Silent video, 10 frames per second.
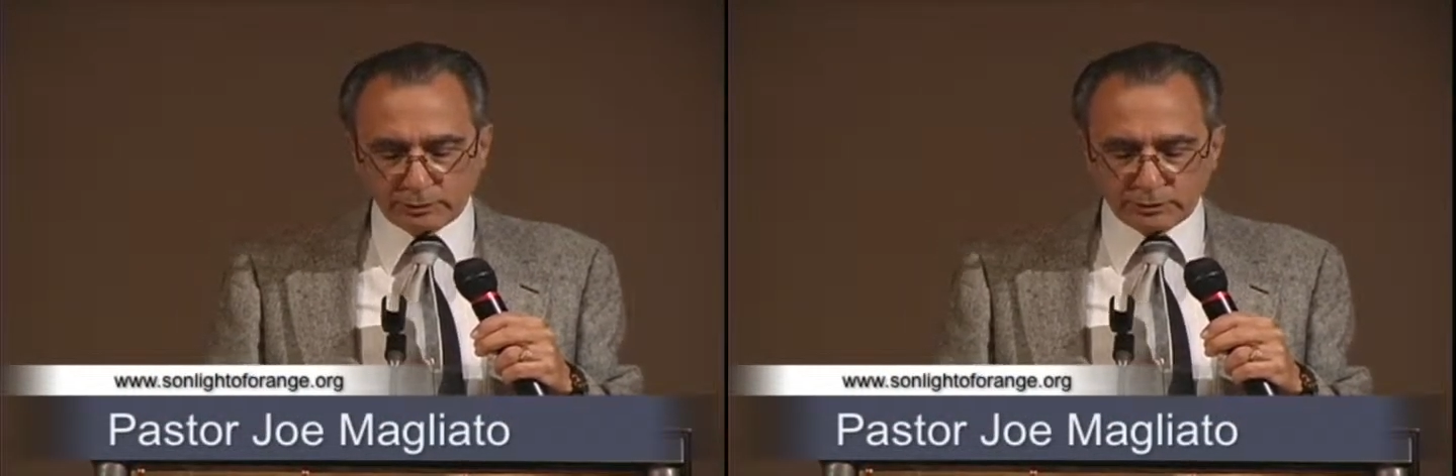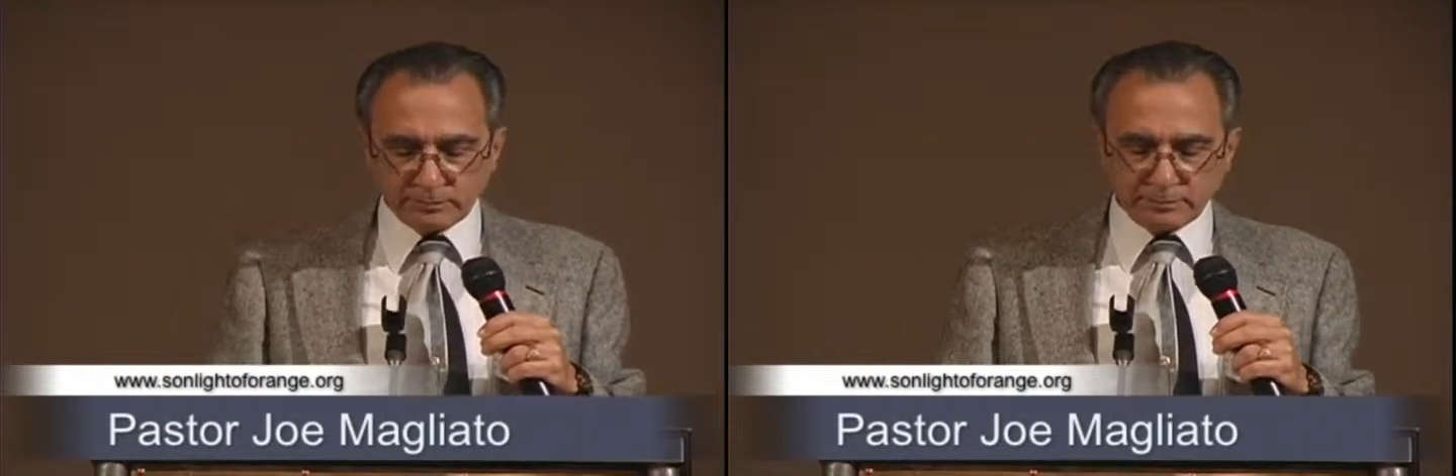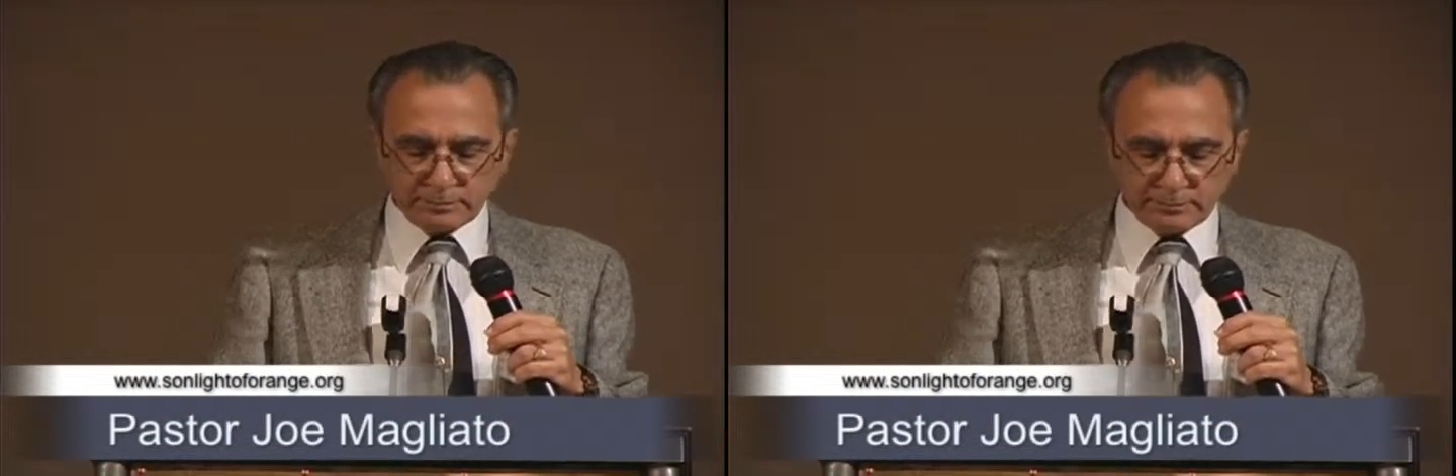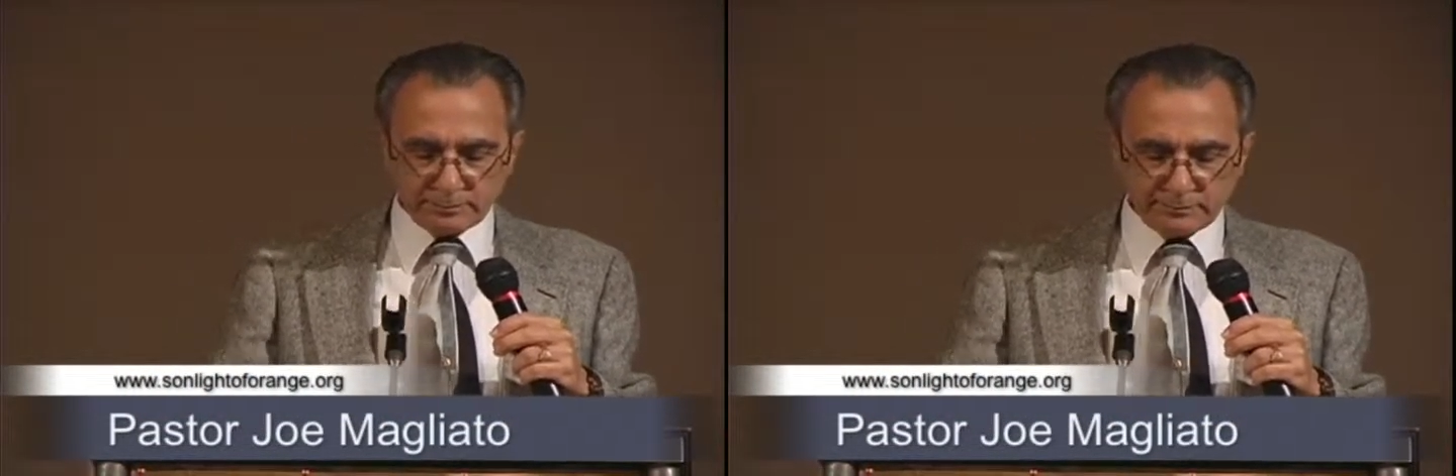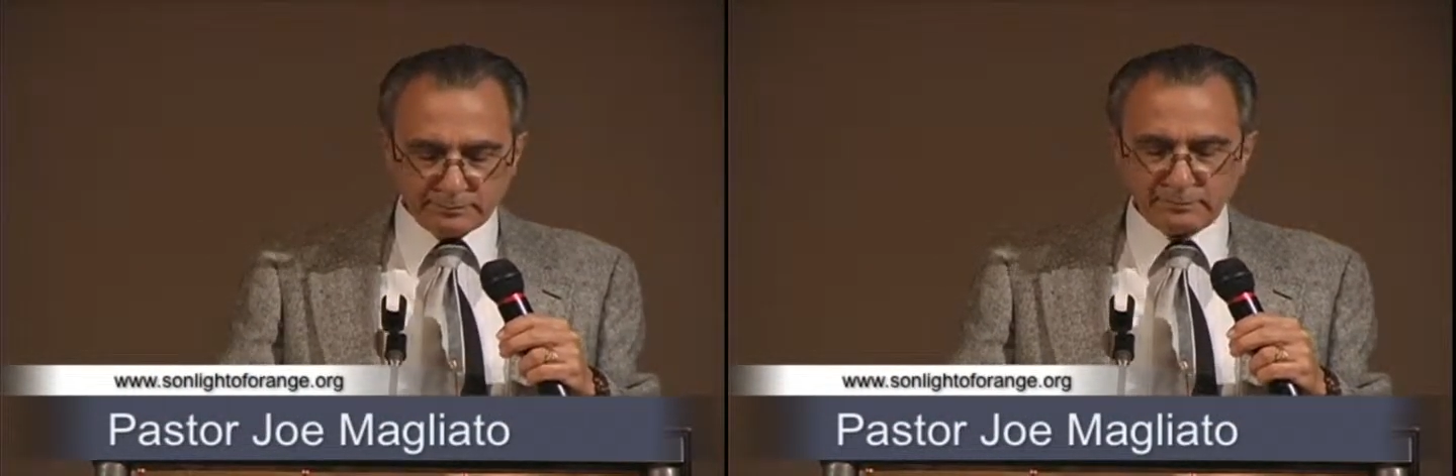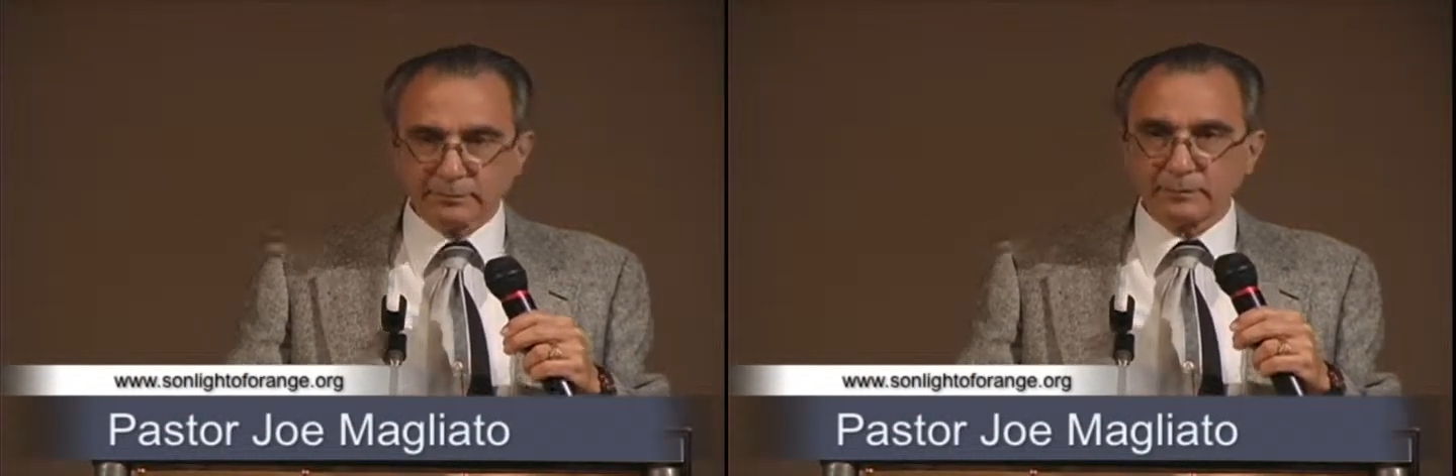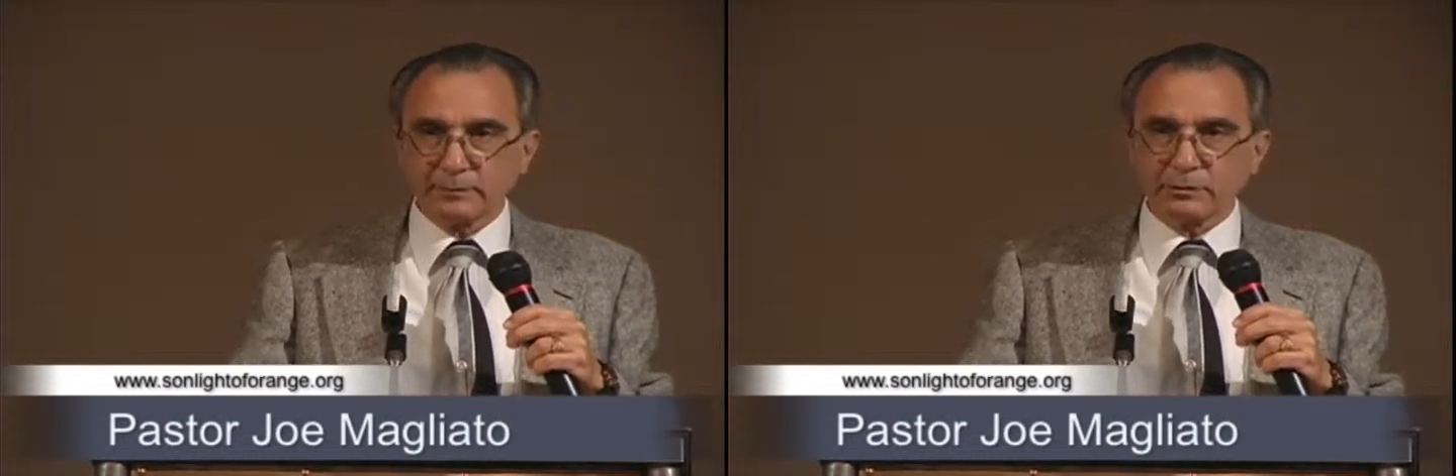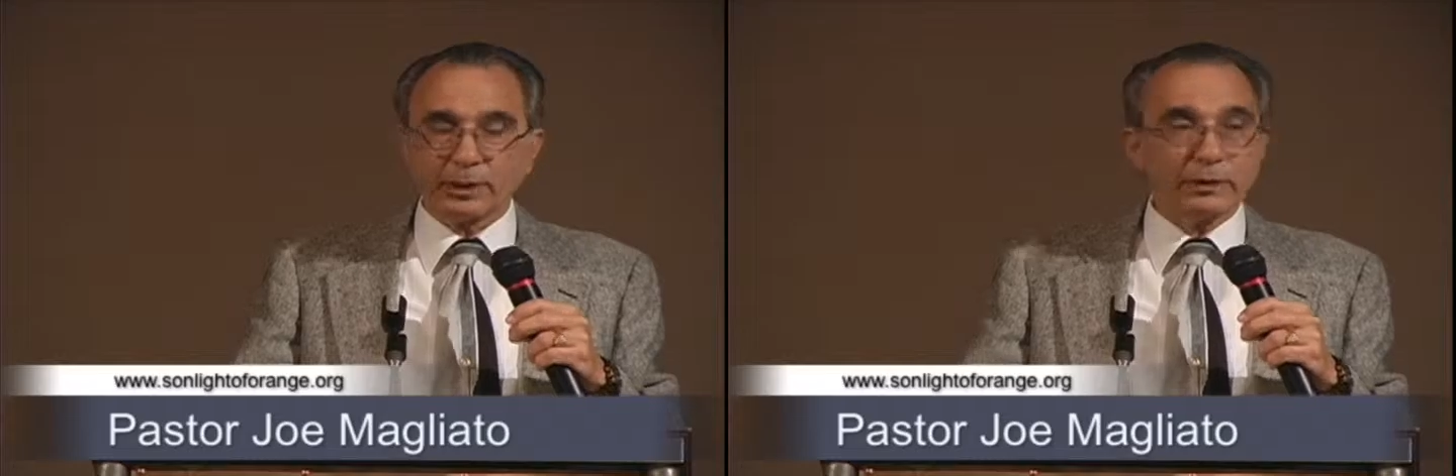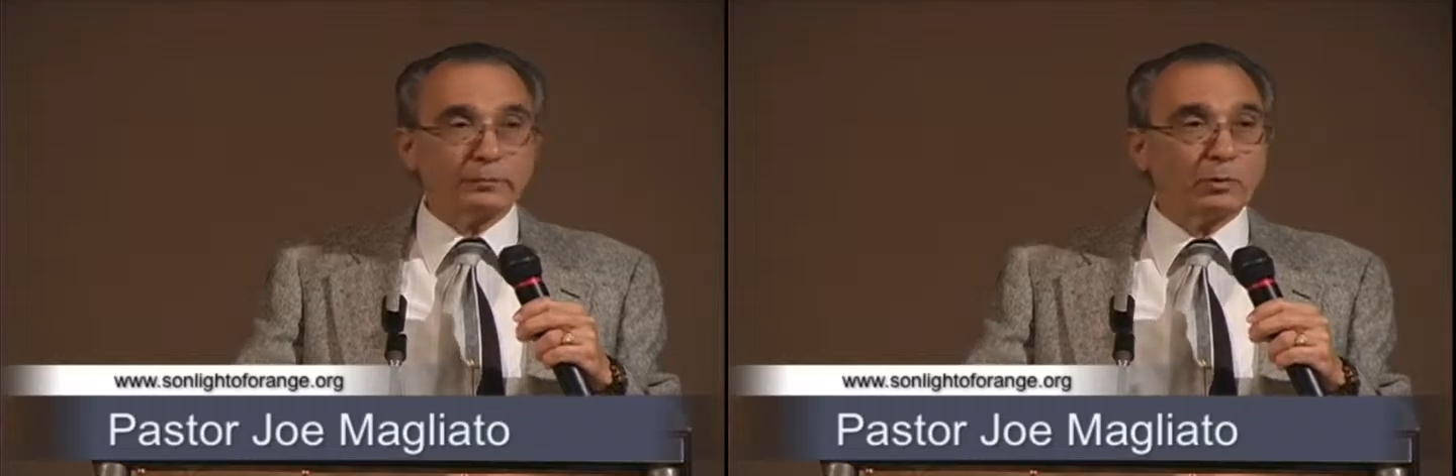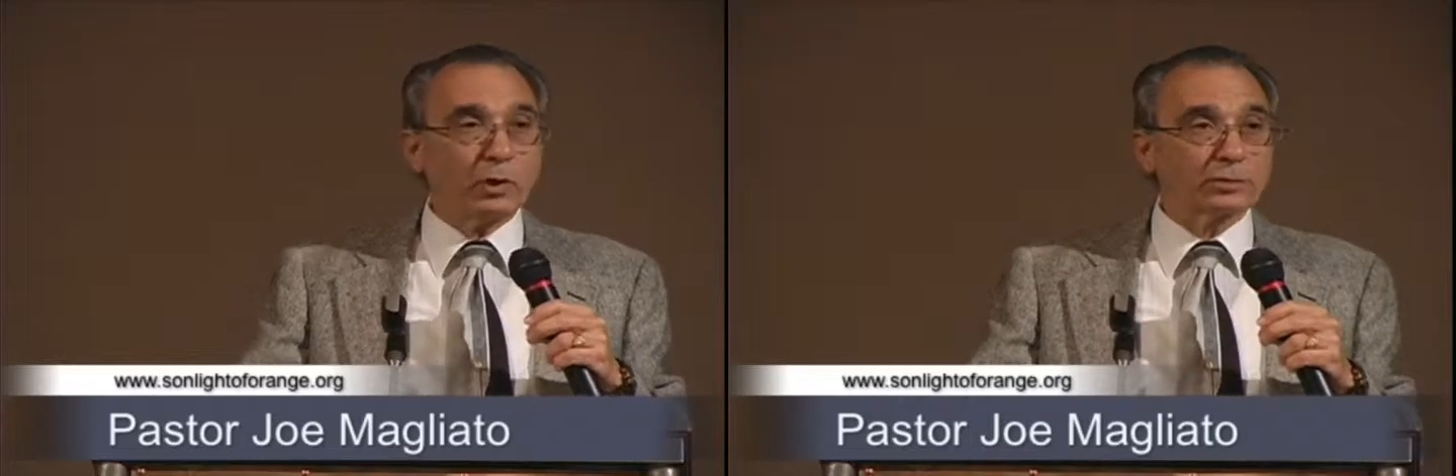some cranky
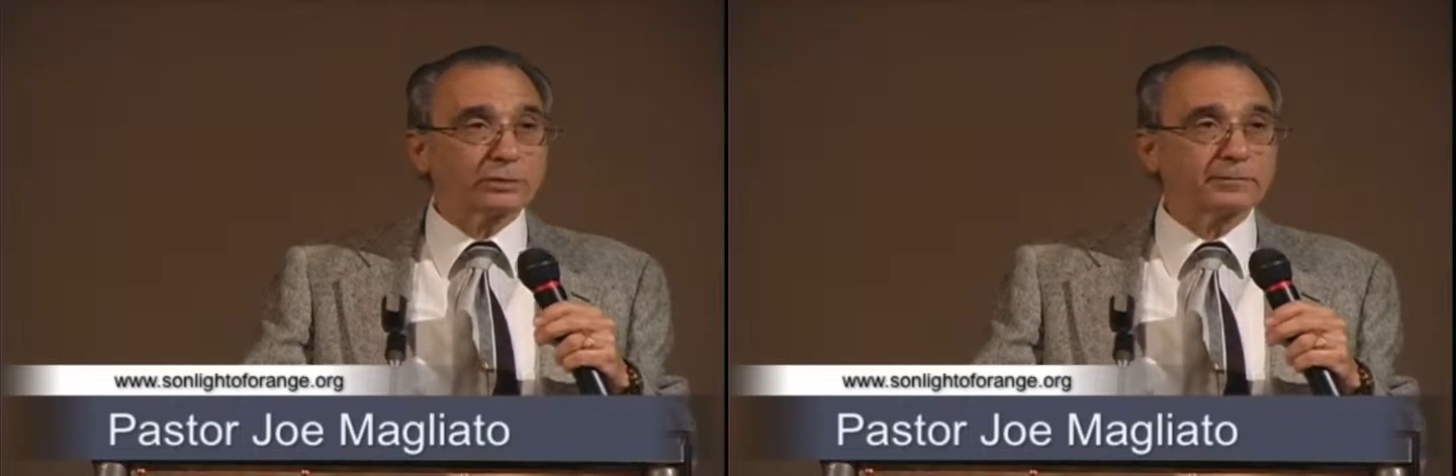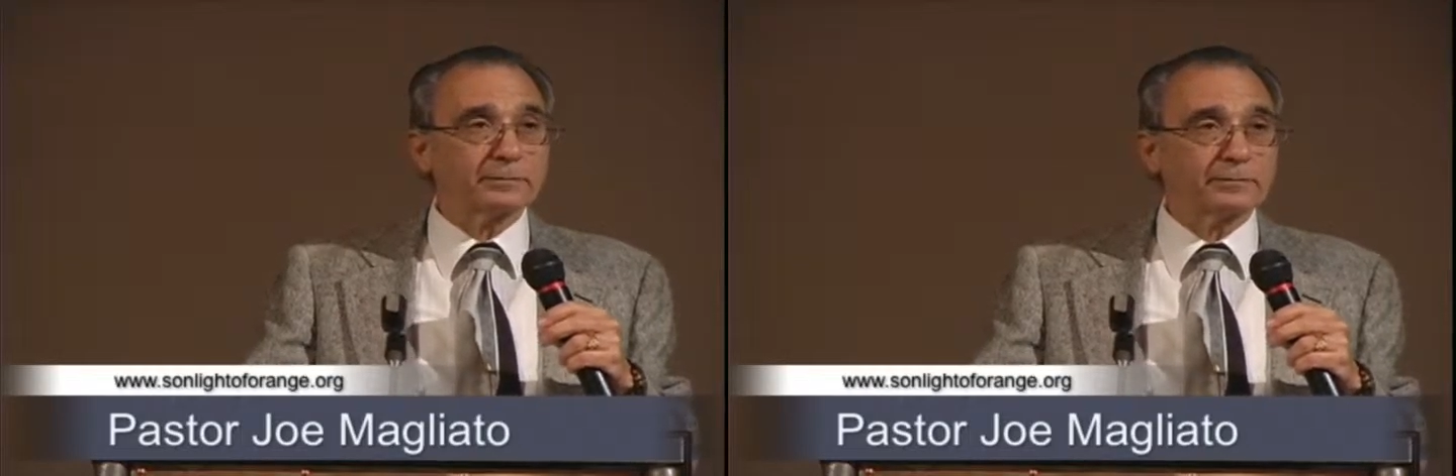boss?